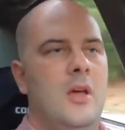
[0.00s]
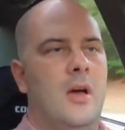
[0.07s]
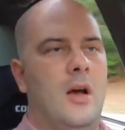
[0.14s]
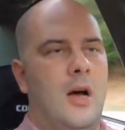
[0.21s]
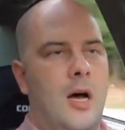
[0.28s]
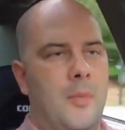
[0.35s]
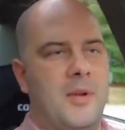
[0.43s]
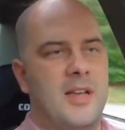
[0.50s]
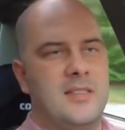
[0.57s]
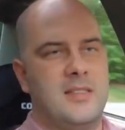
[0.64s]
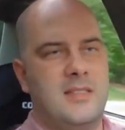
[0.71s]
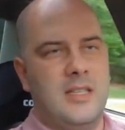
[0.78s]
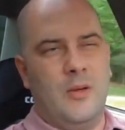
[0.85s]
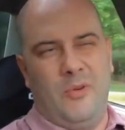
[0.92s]

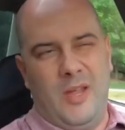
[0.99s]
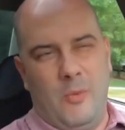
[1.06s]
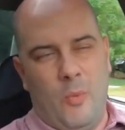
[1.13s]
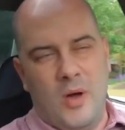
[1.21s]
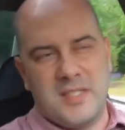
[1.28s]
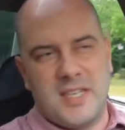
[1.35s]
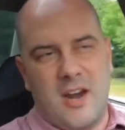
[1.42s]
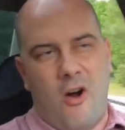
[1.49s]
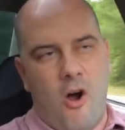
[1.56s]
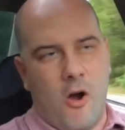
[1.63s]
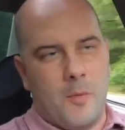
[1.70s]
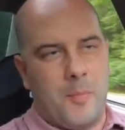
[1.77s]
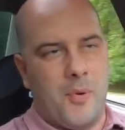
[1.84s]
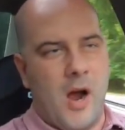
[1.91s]
because it wasn't a
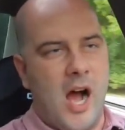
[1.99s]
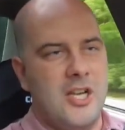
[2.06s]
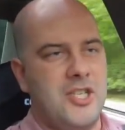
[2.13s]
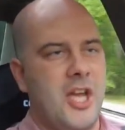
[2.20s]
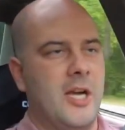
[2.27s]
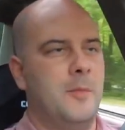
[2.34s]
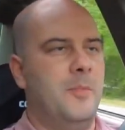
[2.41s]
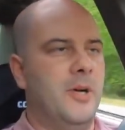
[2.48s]
hard project.